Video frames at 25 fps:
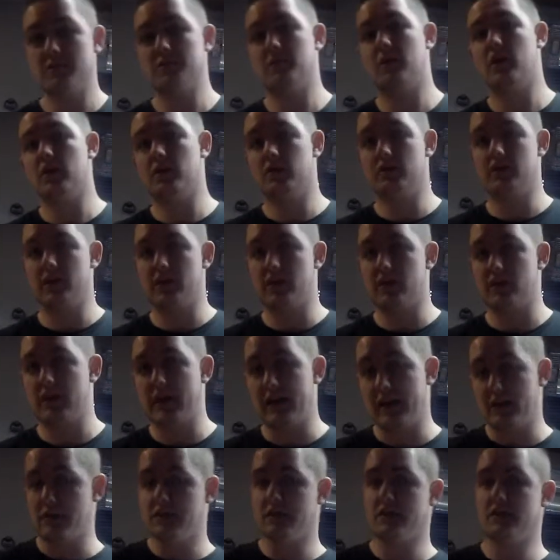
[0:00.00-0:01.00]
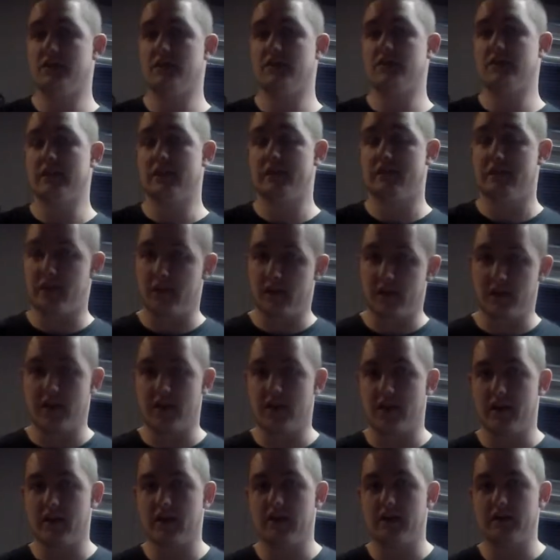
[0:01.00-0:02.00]
smaller than the
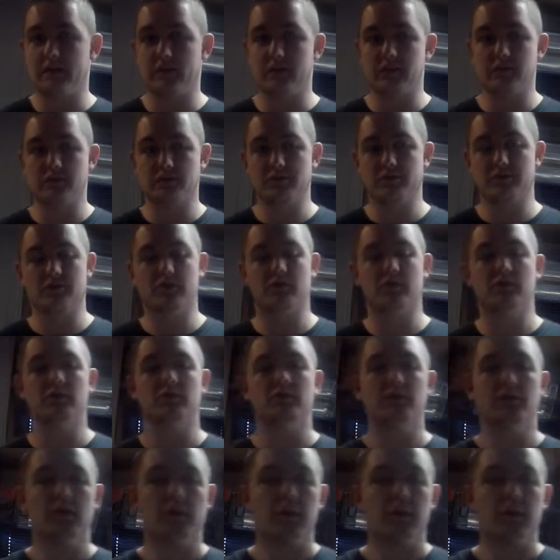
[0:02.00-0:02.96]
LC7I AudioControl.